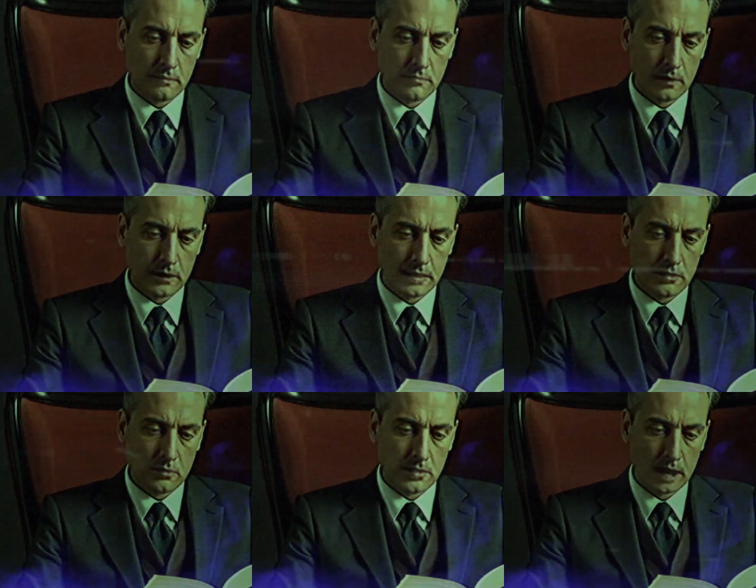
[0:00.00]
Very
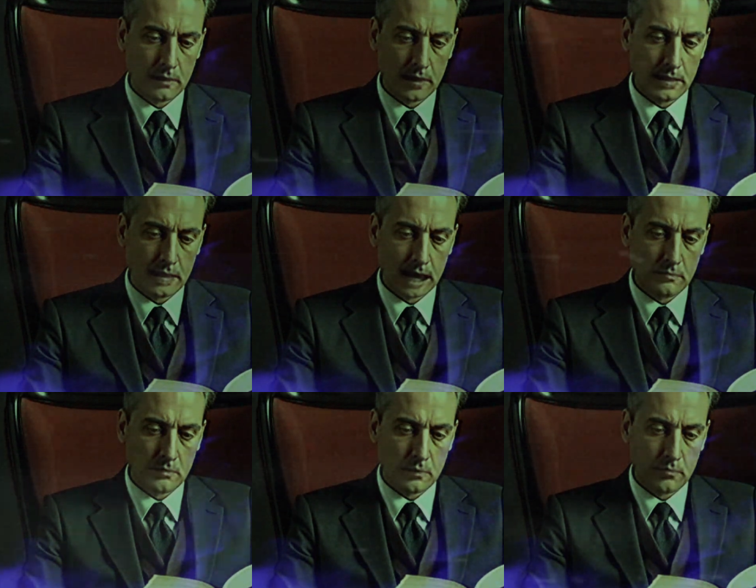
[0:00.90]
little time had
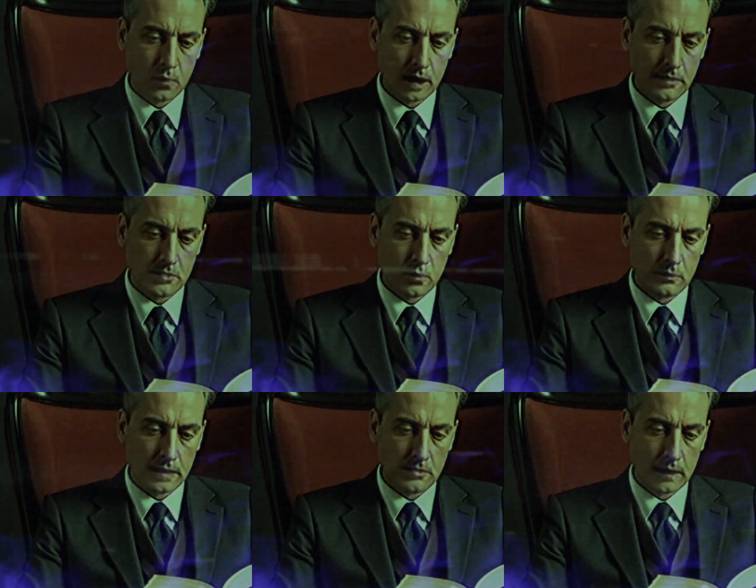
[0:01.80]
elapsed before I saw
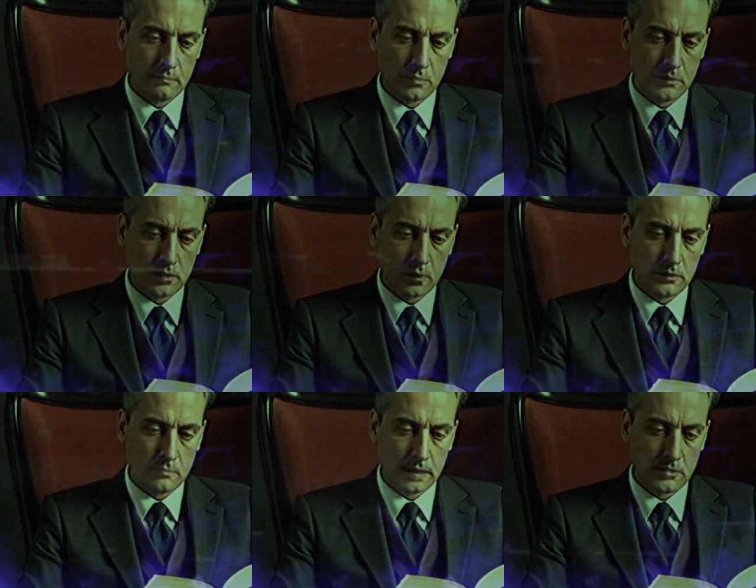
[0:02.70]
the attempt was not
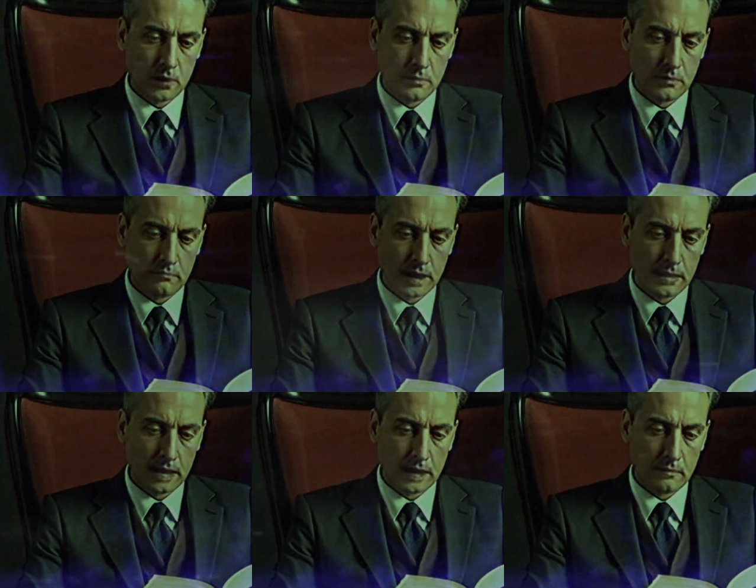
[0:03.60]
to be a total
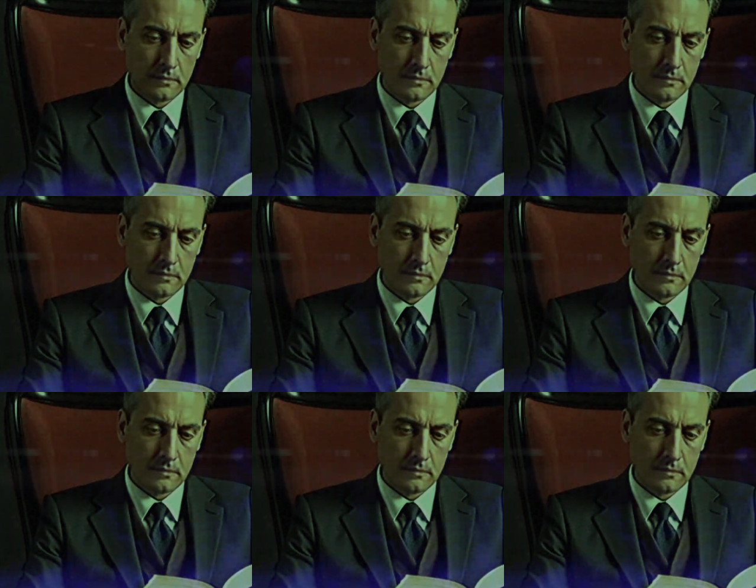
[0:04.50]
failure.